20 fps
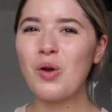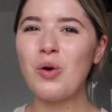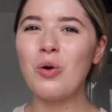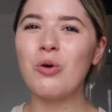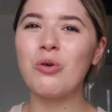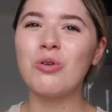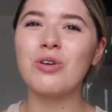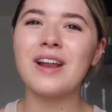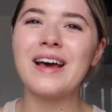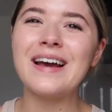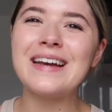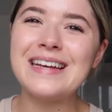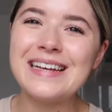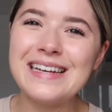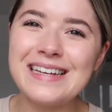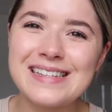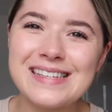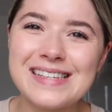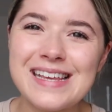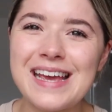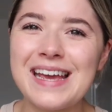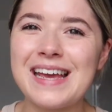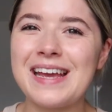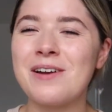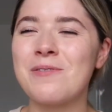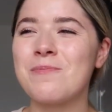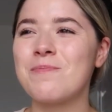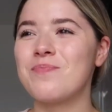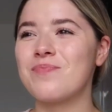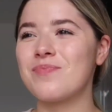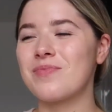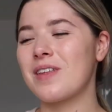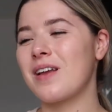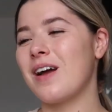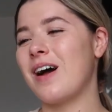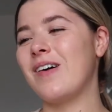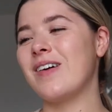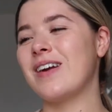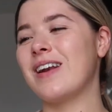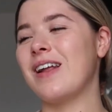Or like E.T.
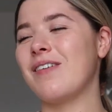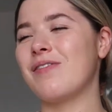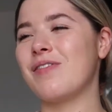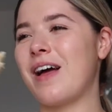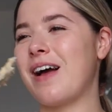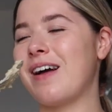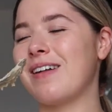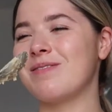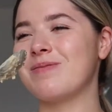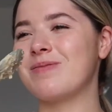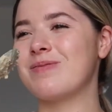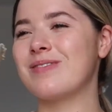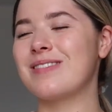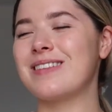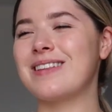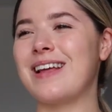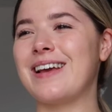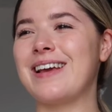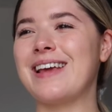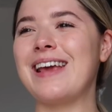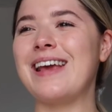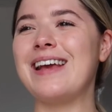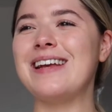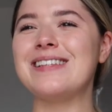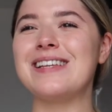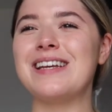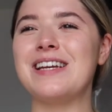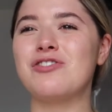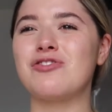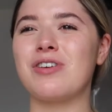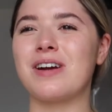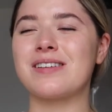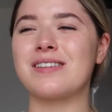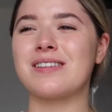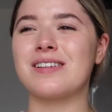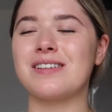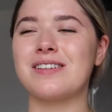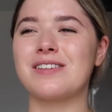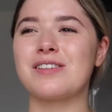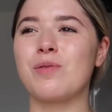I would love that. Like E.T.
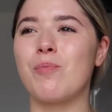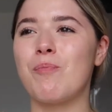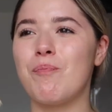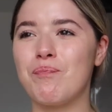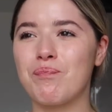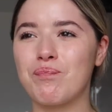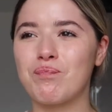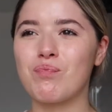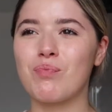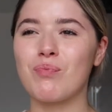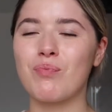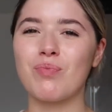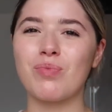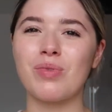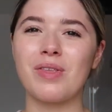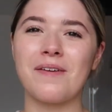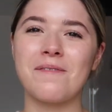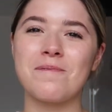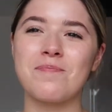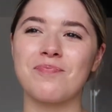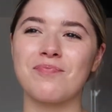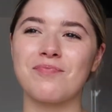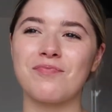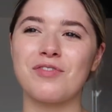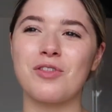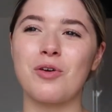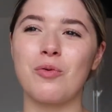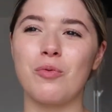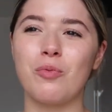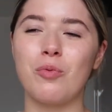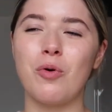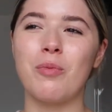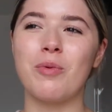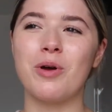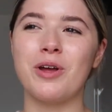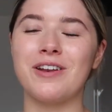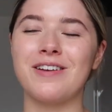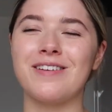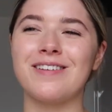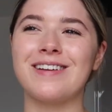dressed as the
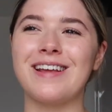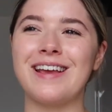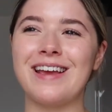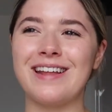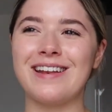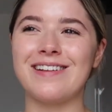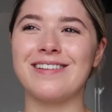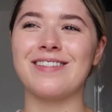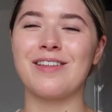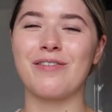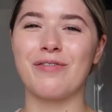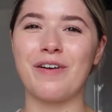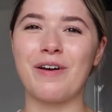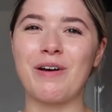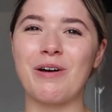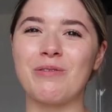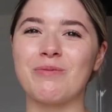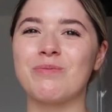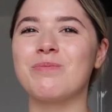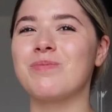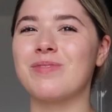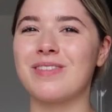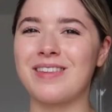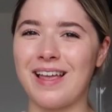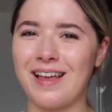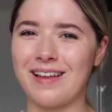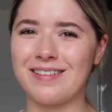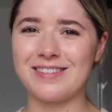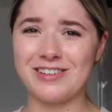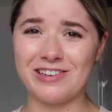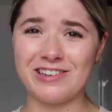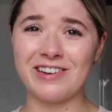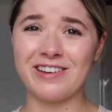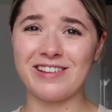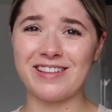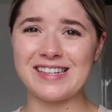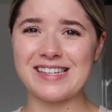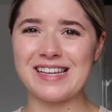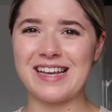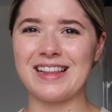woman in the film. Do you know
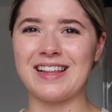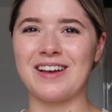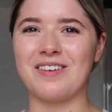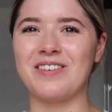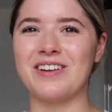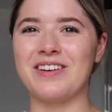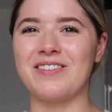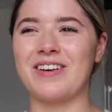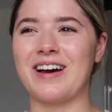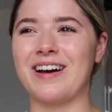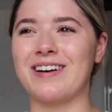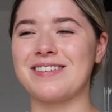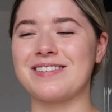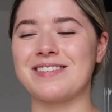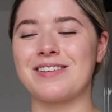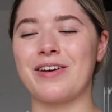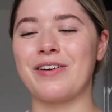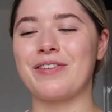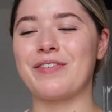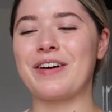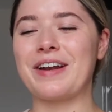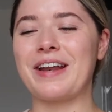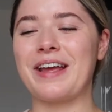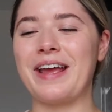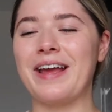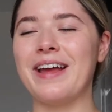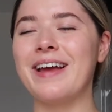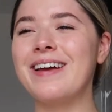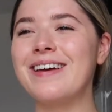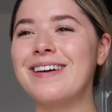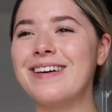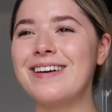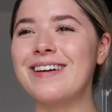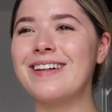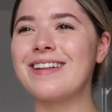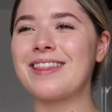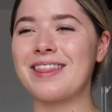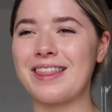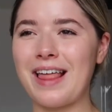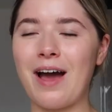the scene that I'm on about? It's so funny.
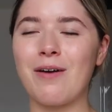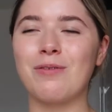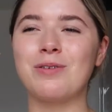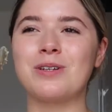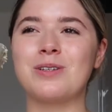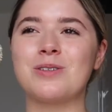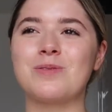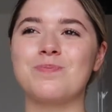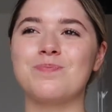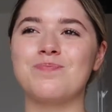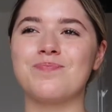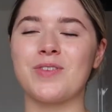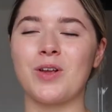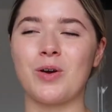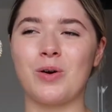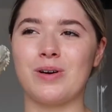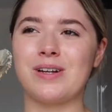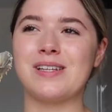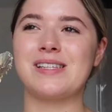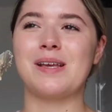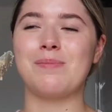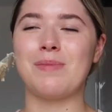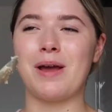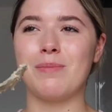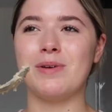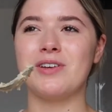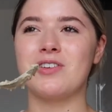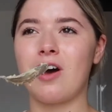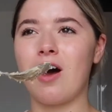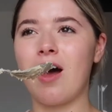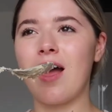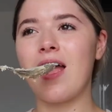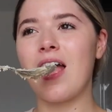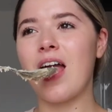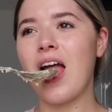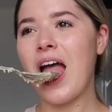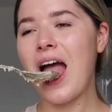That would honestly make me die.